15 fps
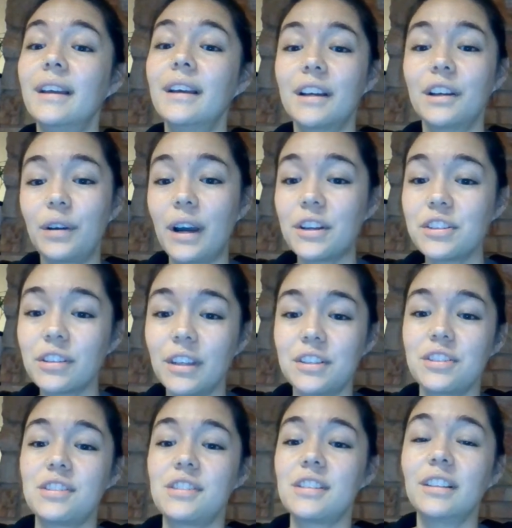
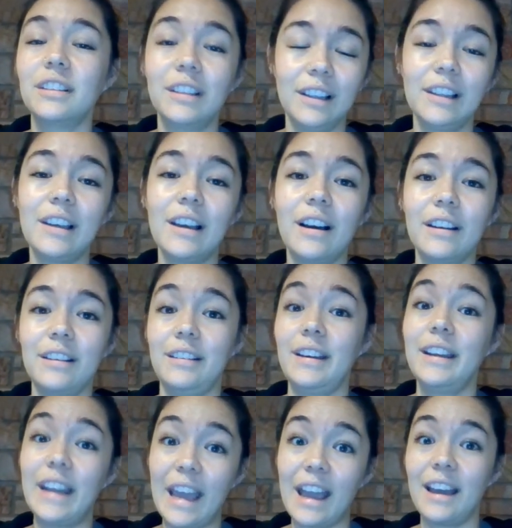Congratulations to Liliana
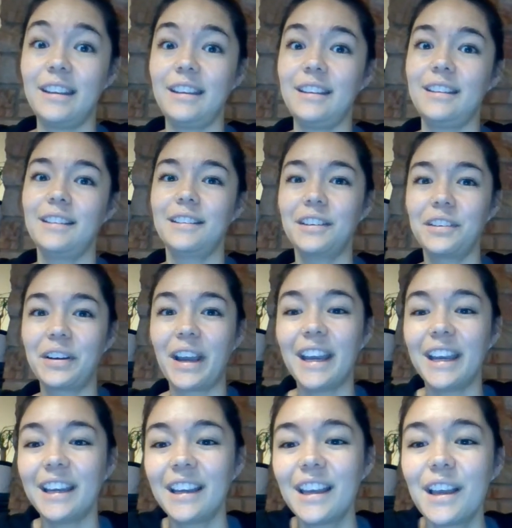and Addie,
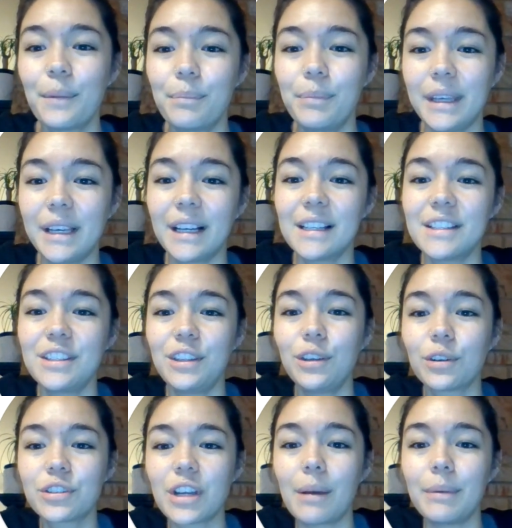okay? Because
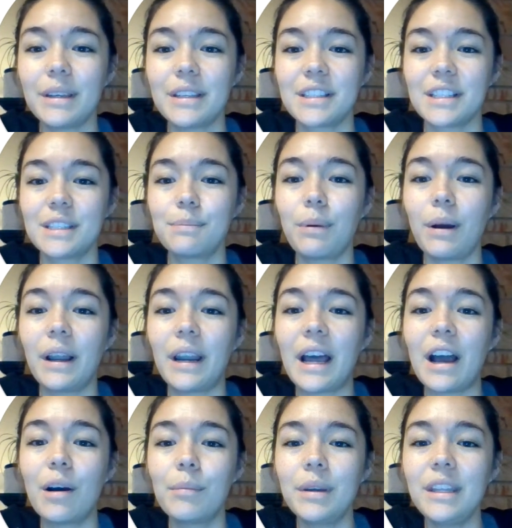your job is to spot
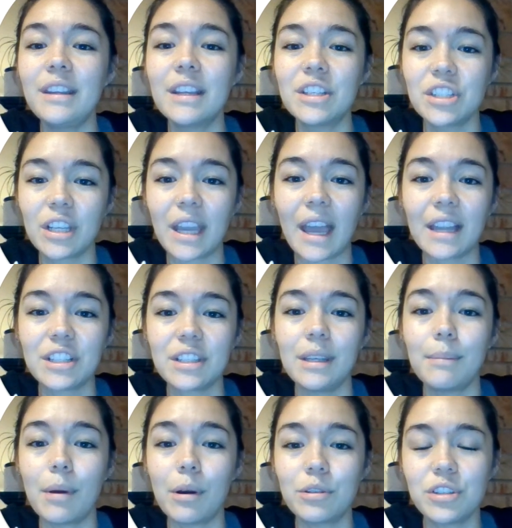how many Ninja Cat
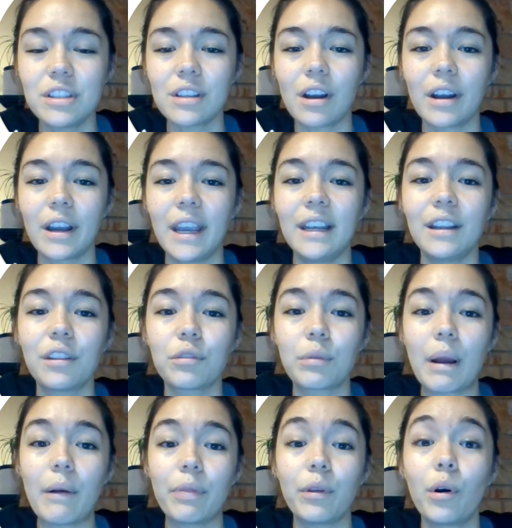emojis are hidden
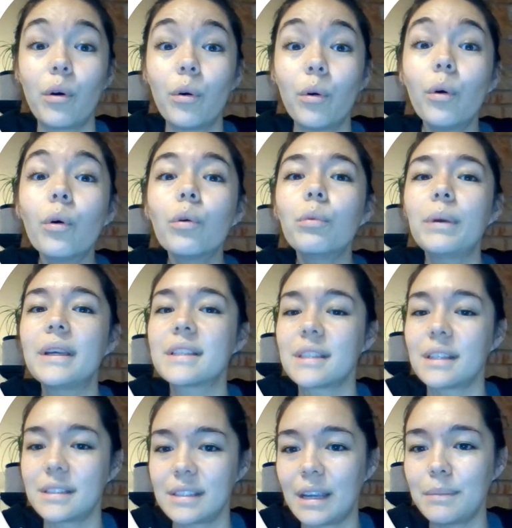throughout the whole week's
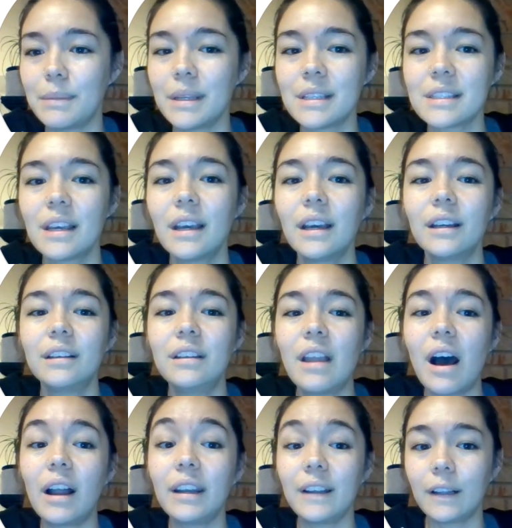assignments,
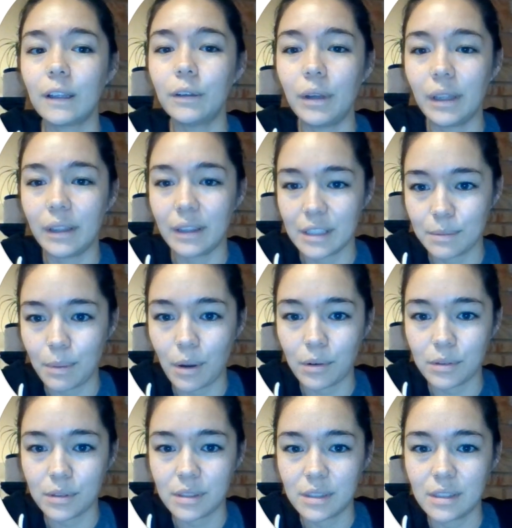not including this
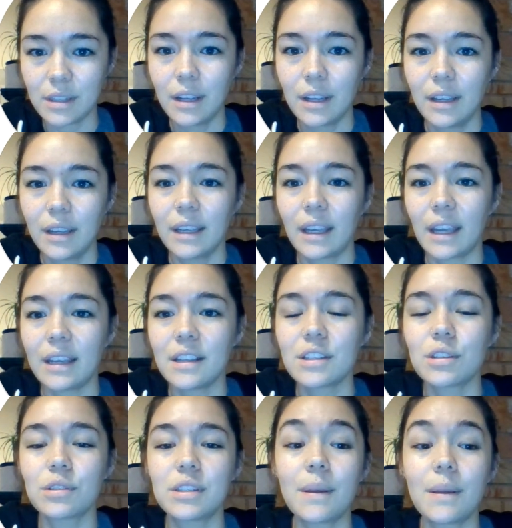post. Okay,
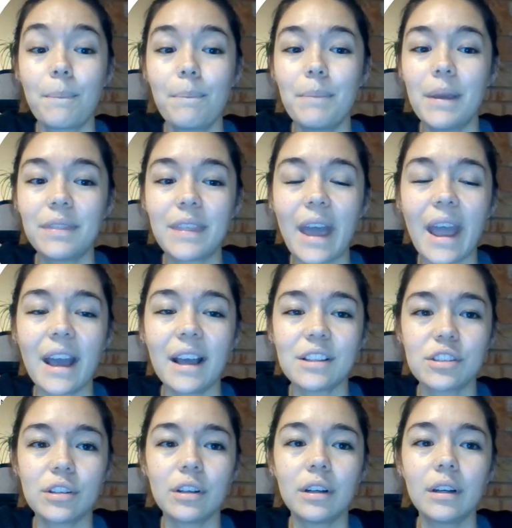so submit the
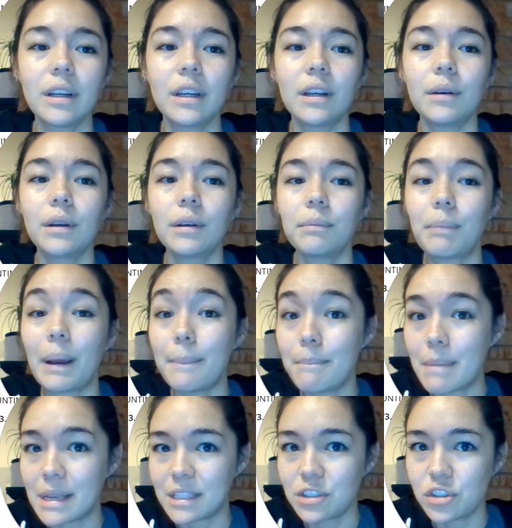answer by
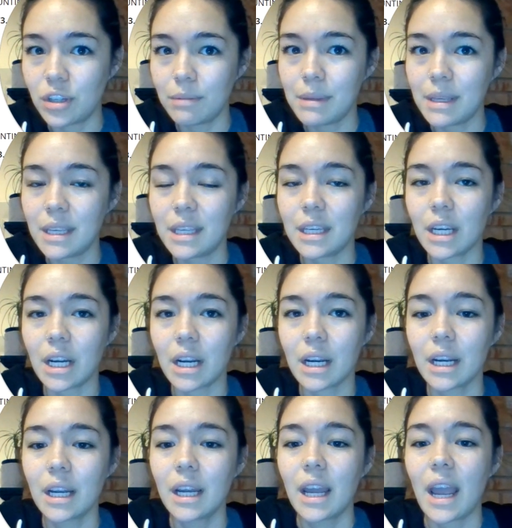messaging me
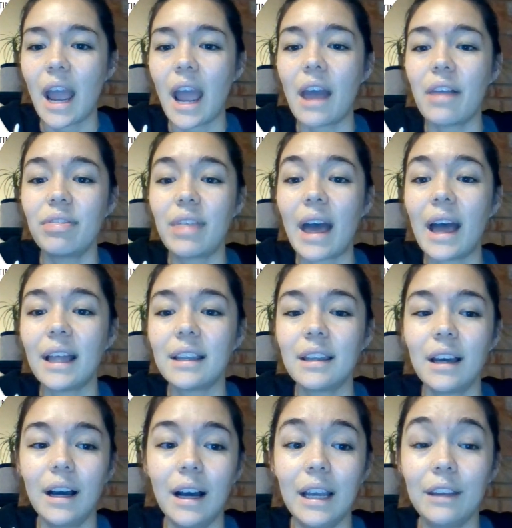here. And that,
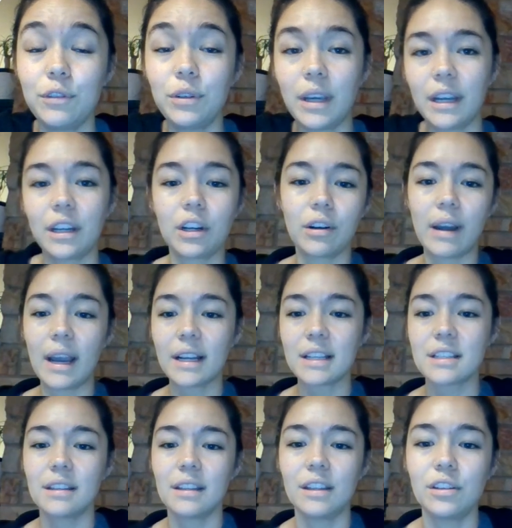if you get it
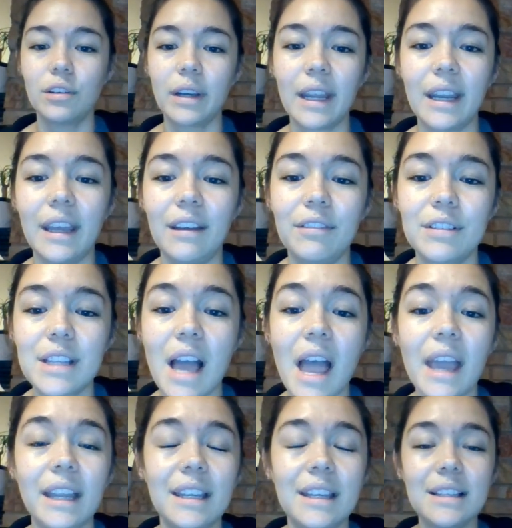correct, then you'll get a
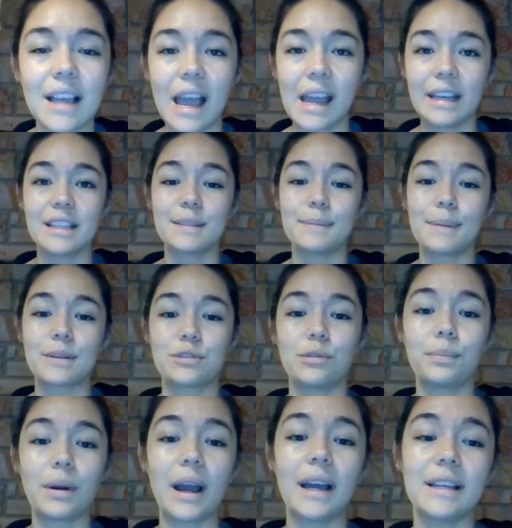tiny, tiny special
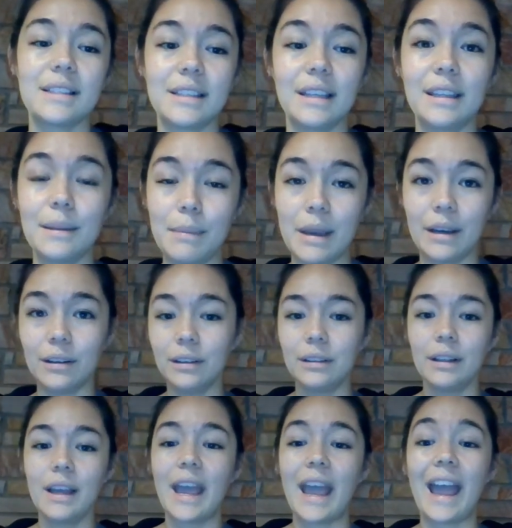prize in the
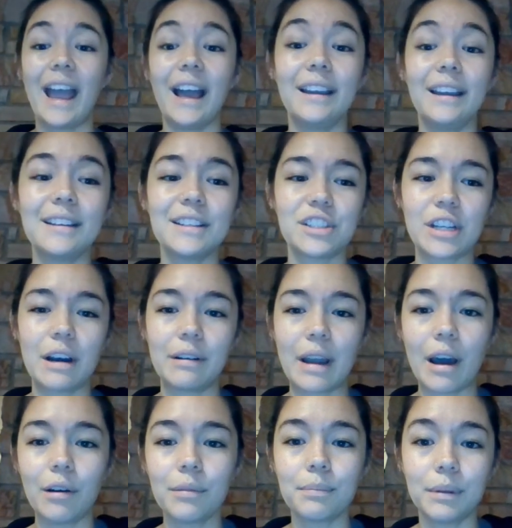mail and a shout
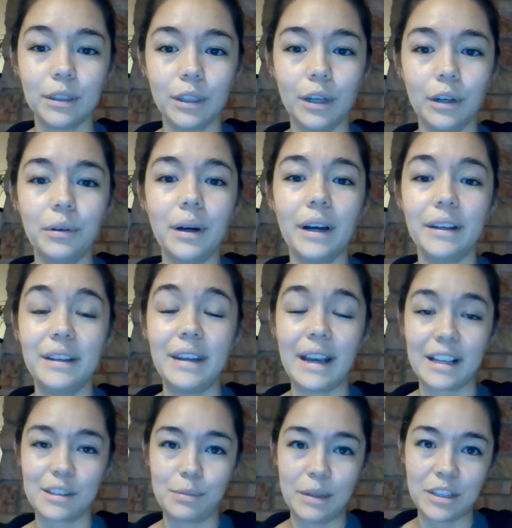out below on
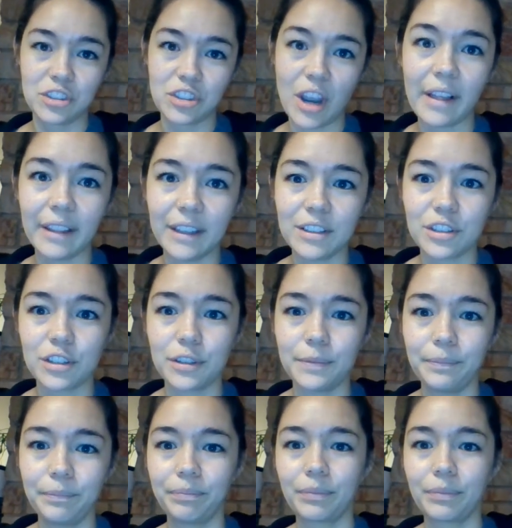next week's challenge.